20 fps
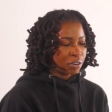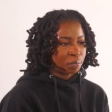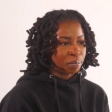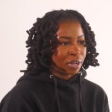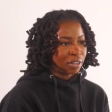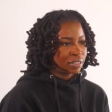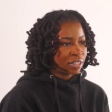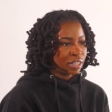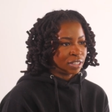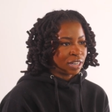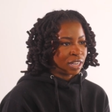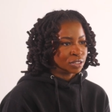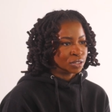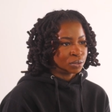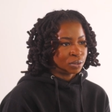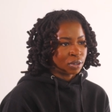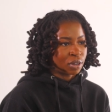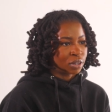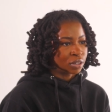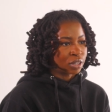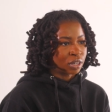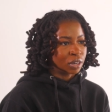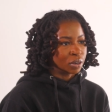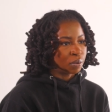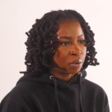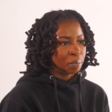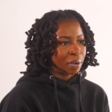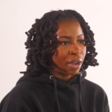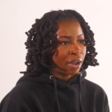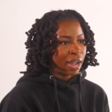about that not too long ago,
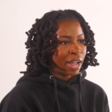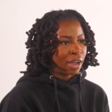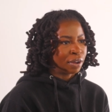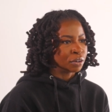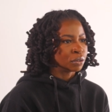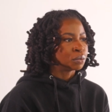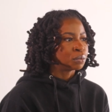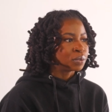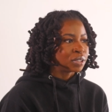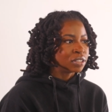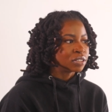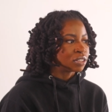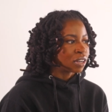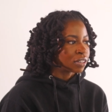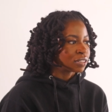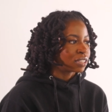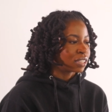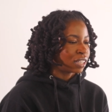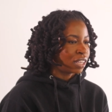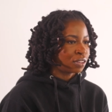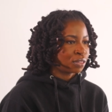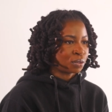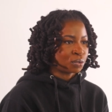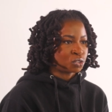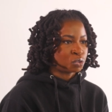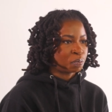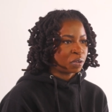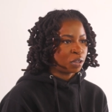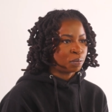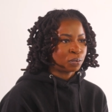about how do we start to get
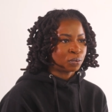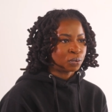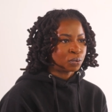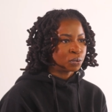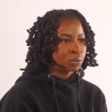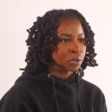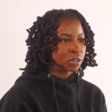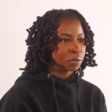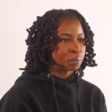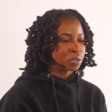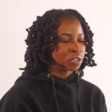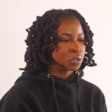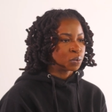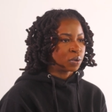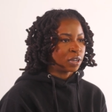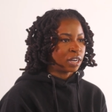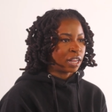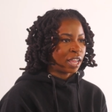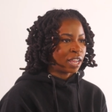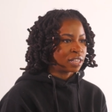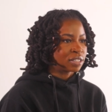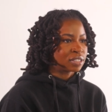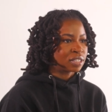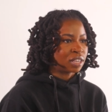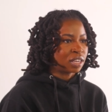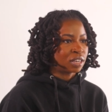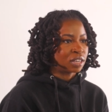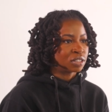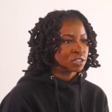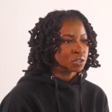those people who are between
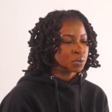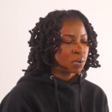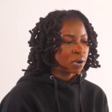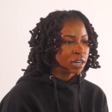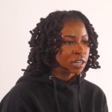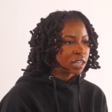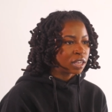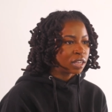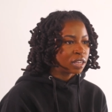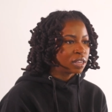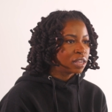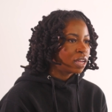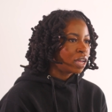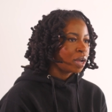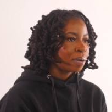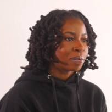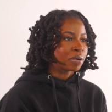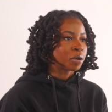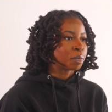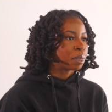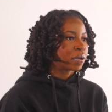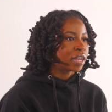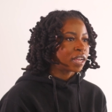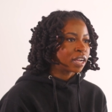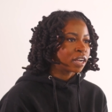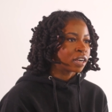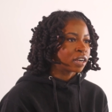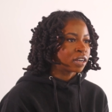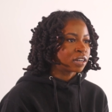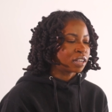18 and 20
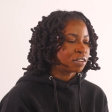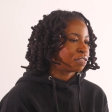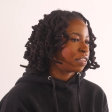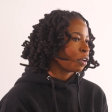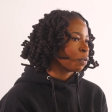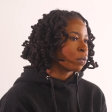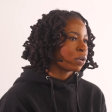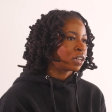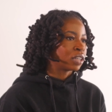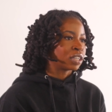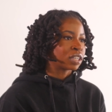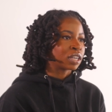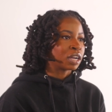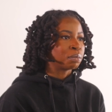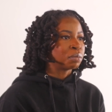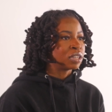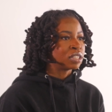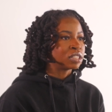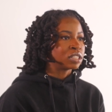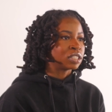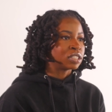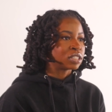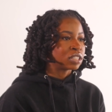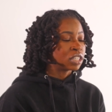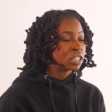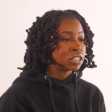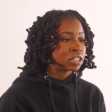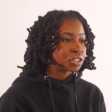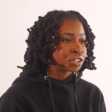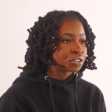prepared if they wanted to come into this
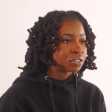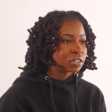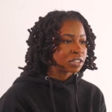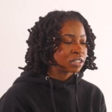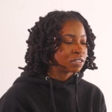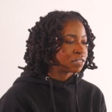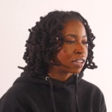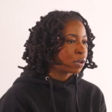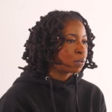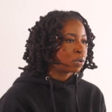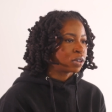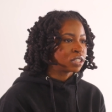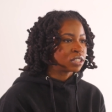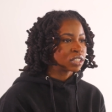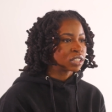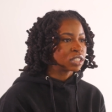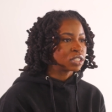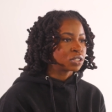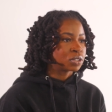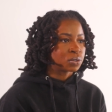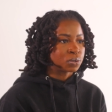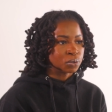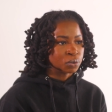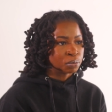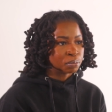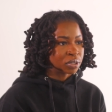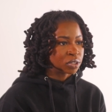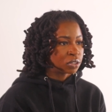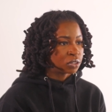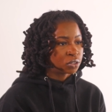industry, if they wanted to consume,
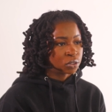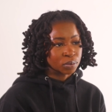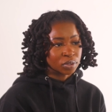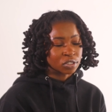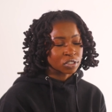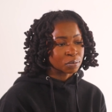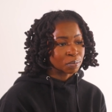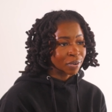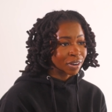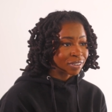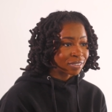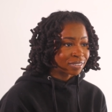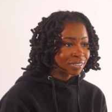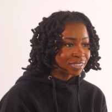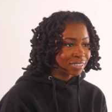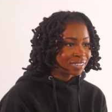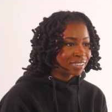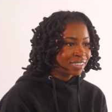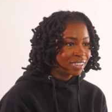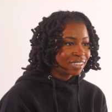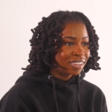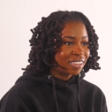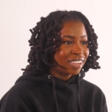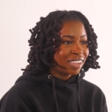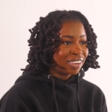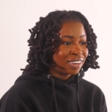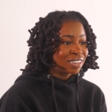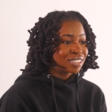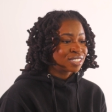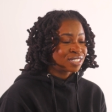but to do it smartly.
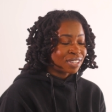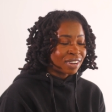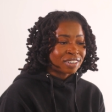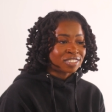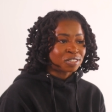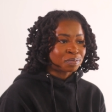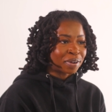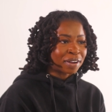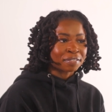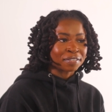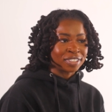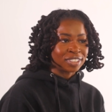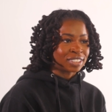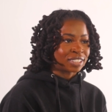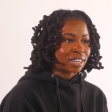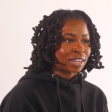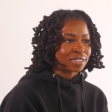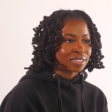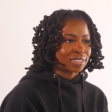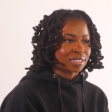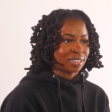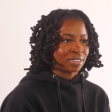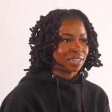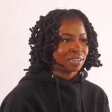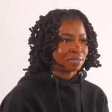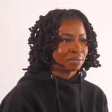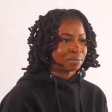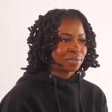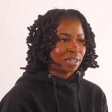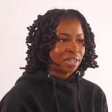And it starts by reaching out to
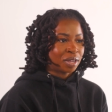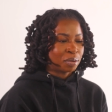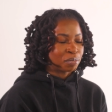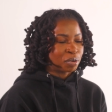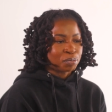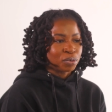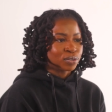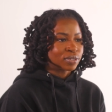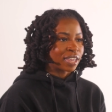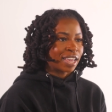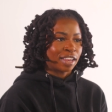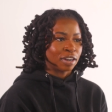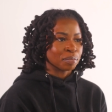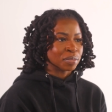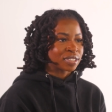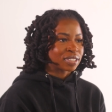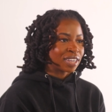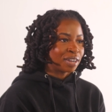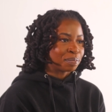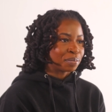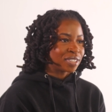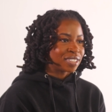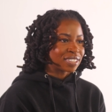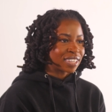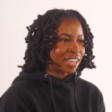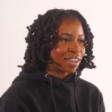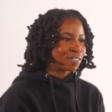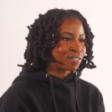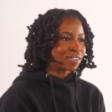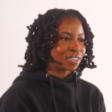them. But most cannabis companies
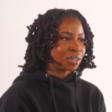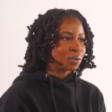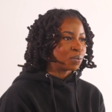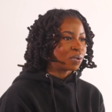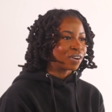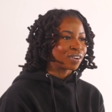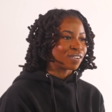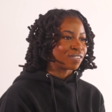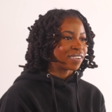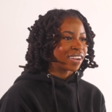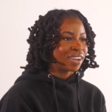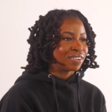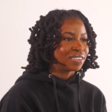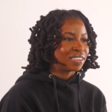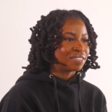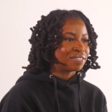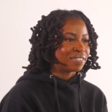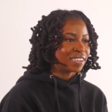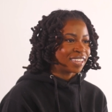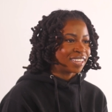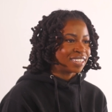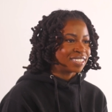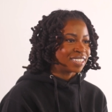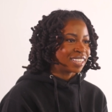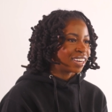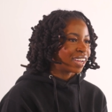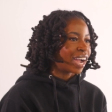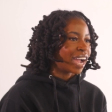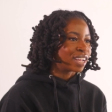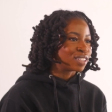can't really walk around and vend
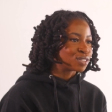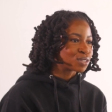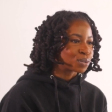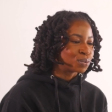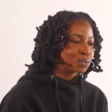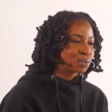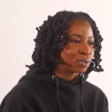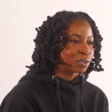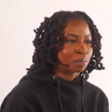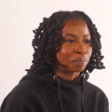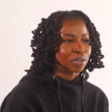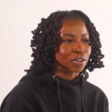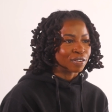at a high school or be